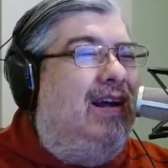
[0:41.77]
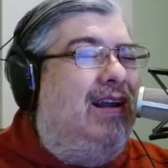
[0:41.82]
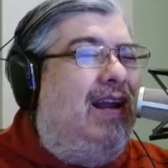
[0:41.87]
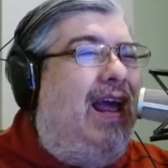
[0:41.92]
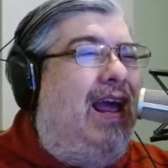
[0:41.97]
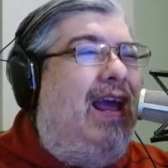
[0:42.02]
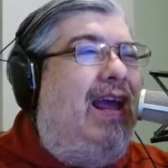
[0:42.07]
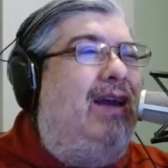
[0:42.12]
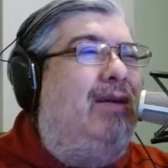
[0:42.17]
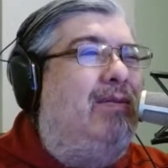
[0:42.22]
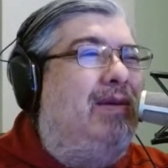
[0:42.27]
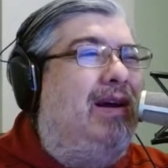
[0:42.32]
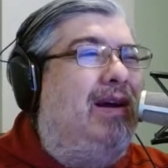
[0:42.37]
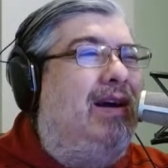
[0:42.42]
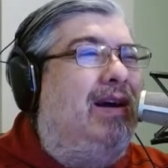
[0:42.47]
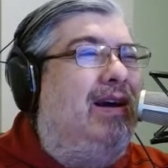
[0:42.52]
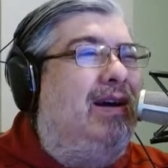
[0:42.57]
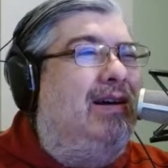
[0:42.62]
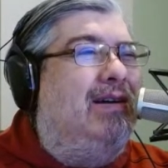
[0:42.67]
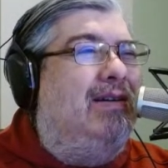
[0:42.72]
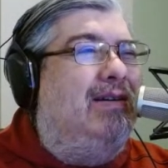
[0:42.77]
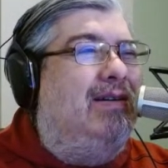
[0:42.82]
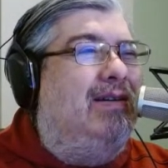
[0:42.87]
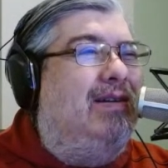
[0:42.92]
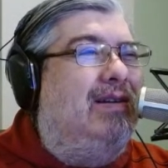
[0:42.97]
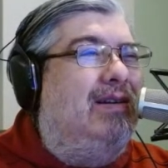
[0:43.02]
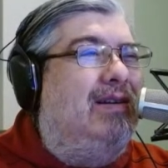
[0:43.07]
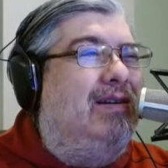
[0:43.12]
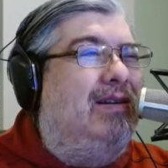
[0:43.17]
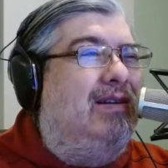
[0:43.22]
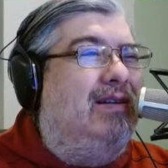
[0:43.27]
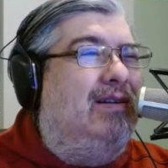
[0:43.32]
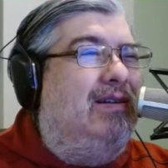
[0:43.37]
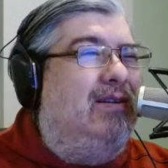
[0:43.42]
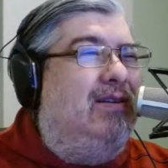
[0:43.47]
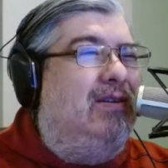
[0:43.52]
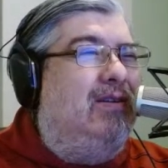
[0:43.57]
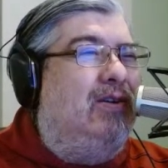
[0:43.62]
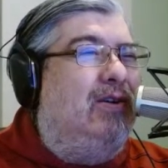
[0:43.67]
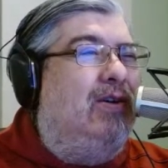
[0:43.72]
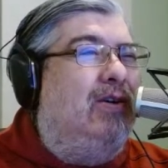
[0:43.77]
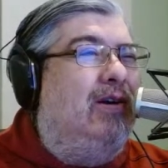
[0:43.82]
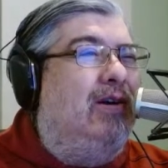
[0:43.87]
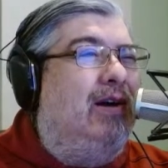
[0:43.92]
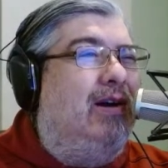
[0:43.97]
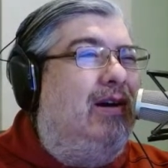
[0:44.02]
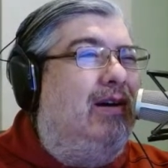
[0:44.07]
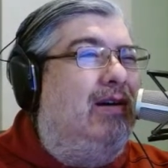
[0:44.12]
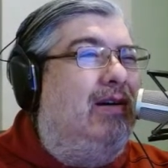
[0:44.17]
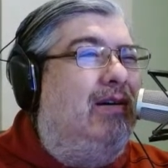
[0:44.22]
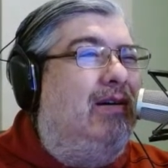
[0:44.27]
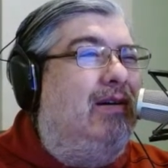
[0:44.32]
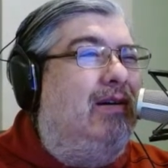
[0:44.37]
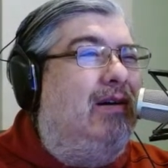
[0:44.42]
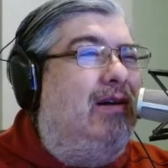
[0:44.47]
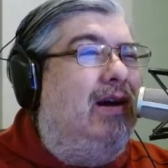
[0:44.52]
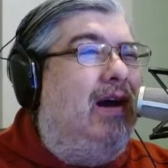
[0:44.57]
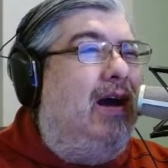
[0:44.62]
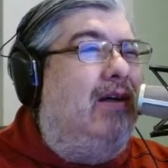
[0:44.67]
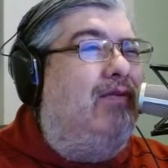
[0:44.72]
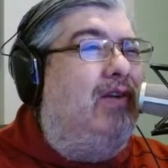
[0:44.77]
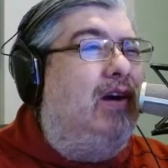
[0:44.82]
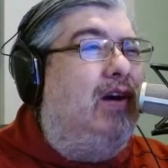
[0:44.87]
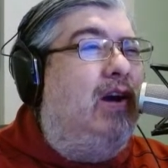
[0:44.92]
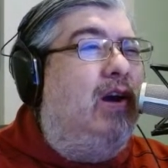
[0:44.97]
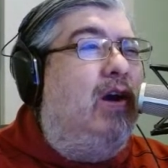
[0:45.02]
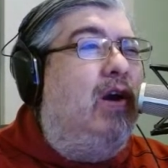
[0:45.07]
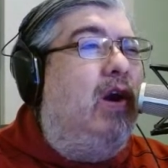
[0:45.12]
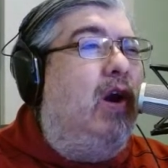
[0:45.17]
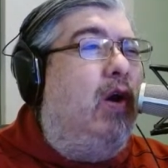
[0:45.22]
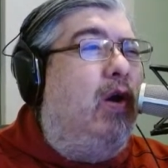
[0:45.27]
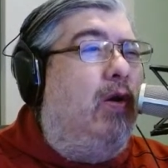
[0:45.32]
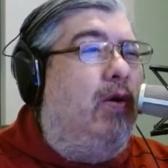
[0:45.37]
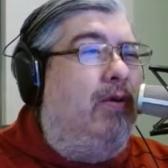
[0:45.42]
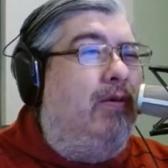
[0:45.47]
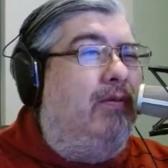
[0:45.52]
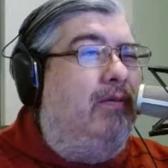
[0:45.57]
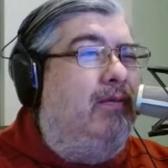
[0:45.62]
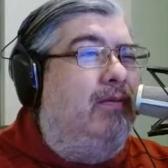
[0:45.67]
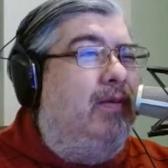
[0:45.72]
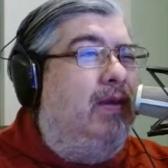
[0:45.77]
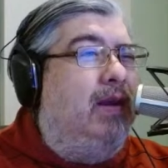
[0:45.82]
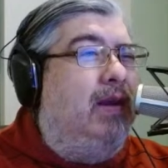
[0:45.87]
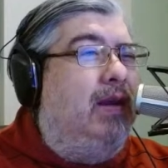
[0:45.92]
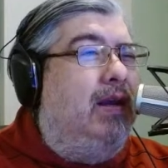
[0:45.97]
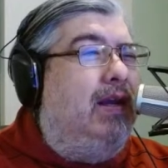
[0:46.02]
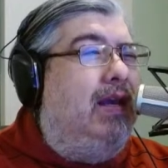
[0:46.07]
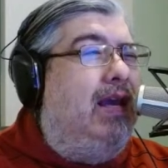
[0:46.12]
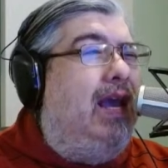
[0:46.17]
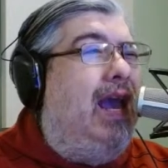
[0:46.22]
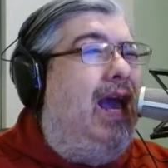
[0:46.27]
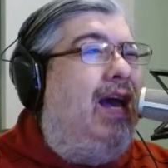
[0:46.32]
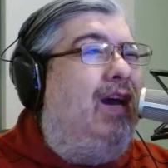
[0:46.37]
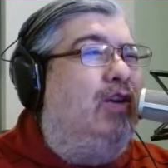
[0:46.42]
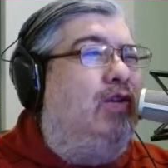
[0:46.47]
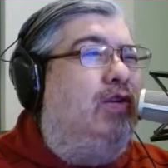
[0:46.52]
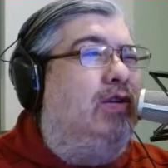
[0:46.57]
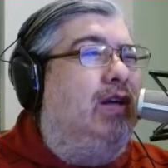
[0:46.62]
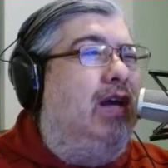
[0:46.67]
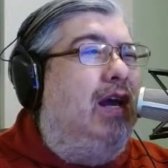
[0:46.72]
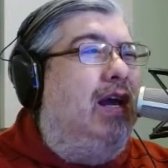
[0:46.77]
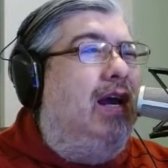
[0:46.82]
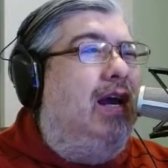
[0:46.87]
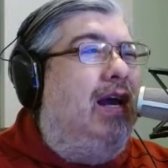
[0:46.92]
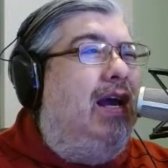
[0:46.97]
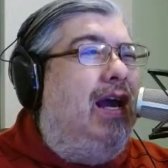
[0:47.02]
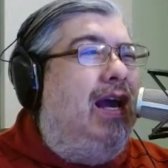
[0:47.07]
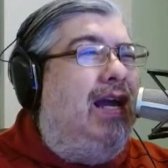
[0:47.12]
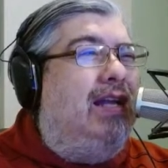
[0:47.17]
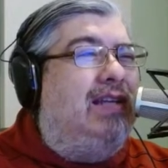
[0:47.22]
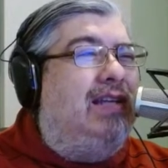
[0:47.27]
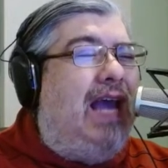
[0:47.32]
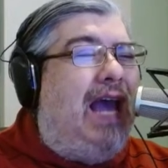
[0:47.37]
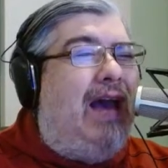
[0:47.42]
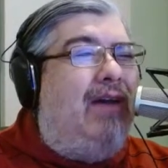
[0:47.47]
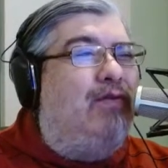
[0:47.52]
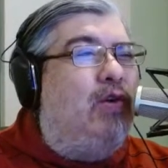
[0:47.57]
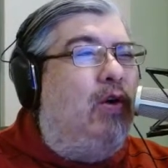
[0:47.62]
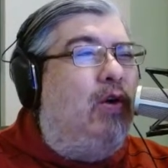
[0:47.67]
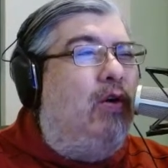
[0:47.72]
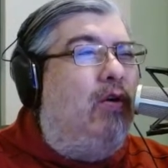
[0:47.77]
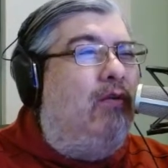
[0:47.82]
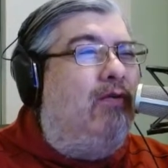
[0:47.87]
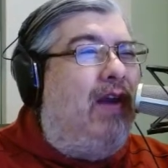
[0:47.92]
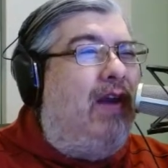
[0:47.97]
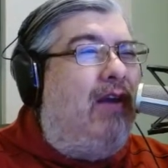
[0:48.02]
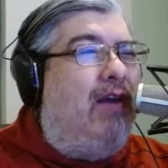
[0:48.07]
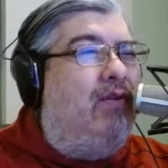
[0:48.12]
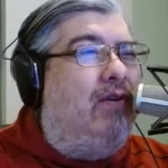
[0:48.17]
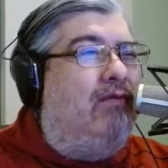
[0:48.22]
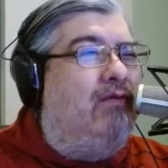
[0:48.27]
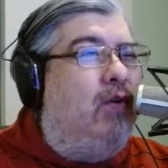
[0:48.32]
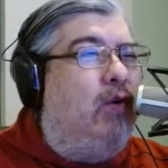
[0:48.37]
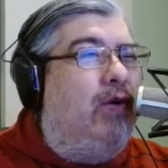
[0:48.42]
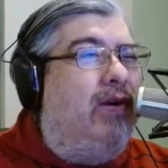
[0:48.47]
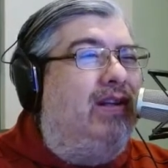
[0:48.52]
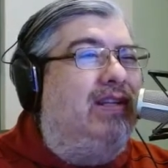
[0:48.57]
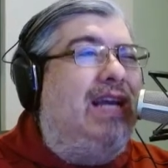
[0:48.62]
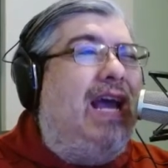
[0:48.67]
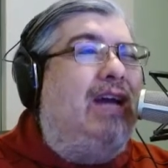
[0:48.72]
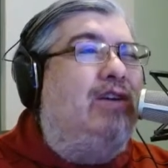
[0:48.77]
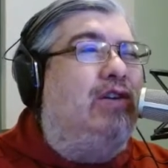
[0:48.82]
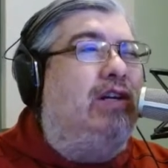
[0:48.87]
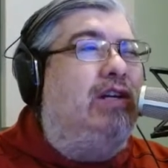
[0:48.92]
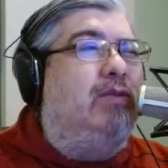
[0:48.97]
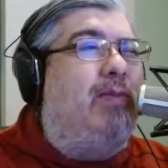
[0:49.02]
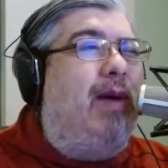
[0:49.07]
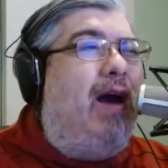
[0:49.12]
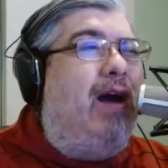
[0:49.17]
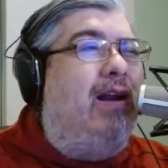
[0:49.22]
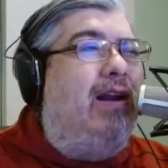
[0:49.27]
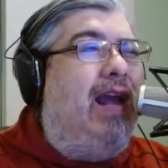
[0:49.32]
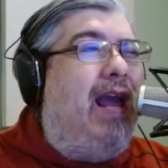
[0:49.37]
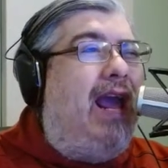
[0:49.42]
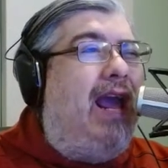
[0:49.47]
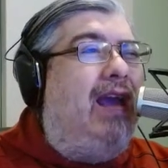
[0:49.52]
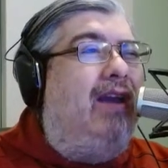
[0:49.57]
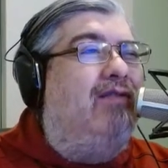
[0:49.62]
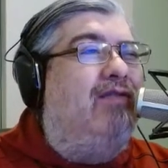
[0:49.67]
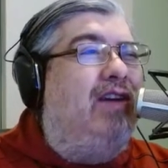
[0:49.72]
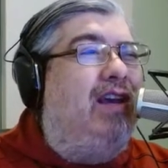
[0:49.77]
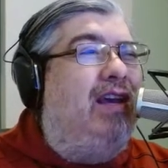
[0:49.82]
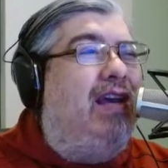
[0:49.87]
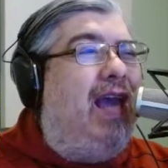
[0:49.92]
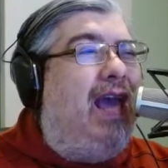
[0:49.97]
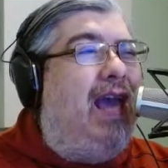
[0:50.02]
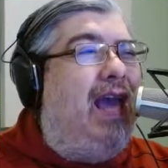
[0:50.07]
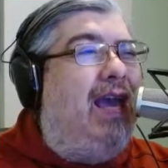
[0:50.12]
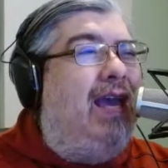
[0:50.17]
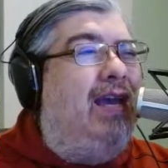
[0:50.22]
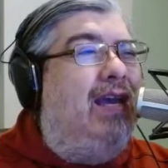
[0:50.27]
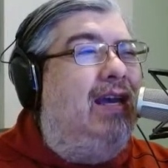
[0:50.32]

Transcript: her avocado. Yes, it's after her favorite food. It's actually spelled A-V-A-C-U-D-D-O,